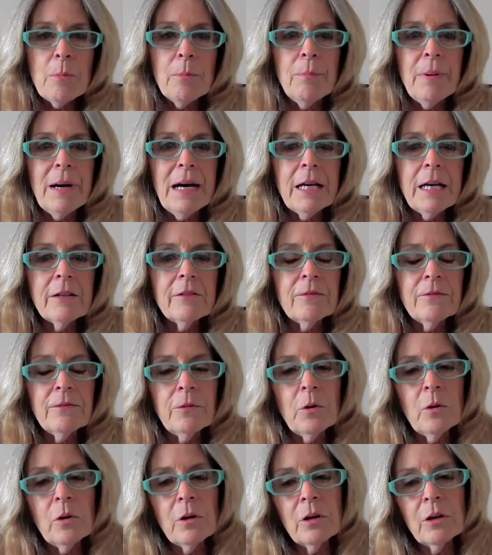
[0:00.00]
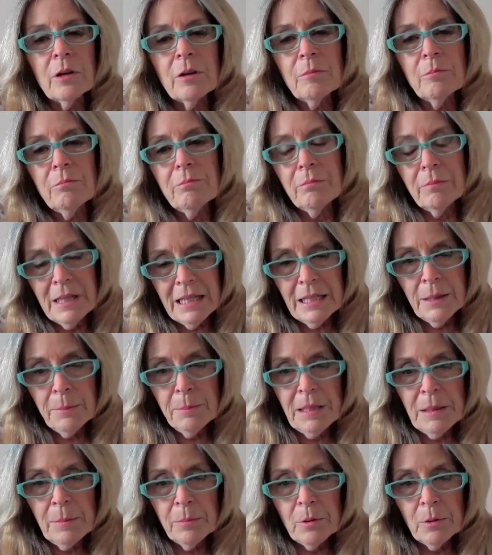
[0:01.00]
But for many
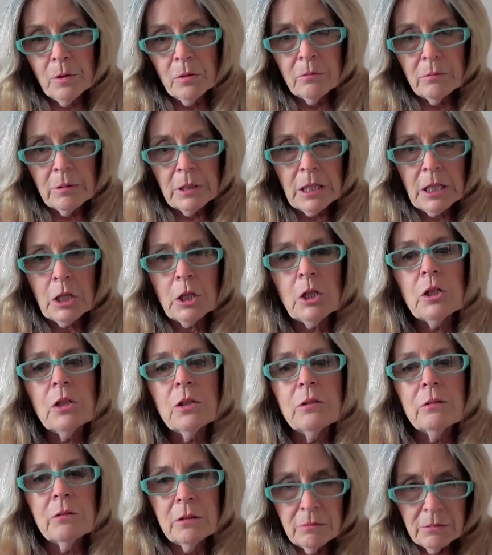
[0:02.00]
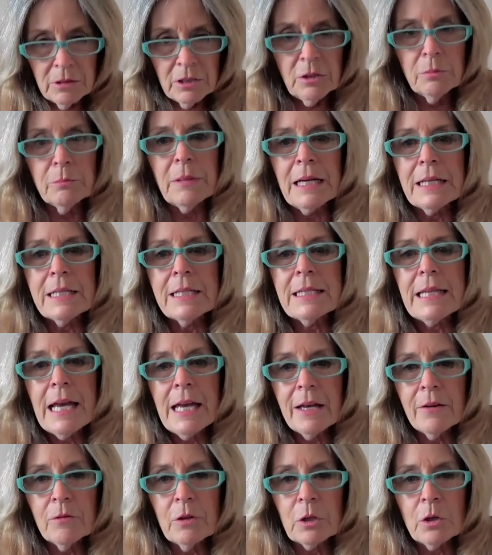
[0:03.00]
people, you must
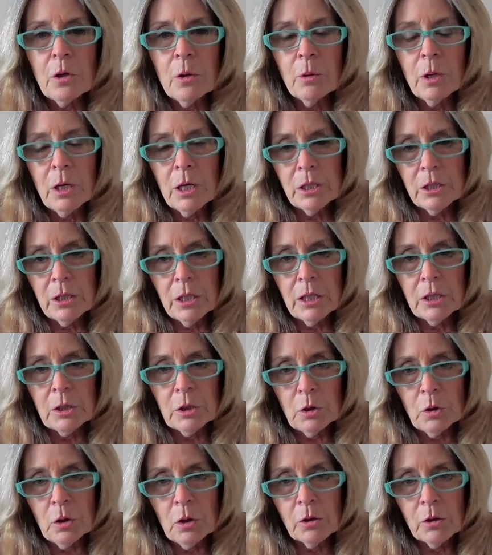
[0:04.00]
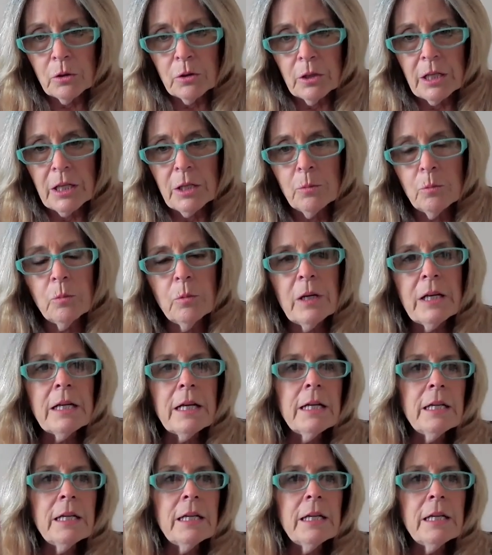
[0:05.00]
have it go on longer. And what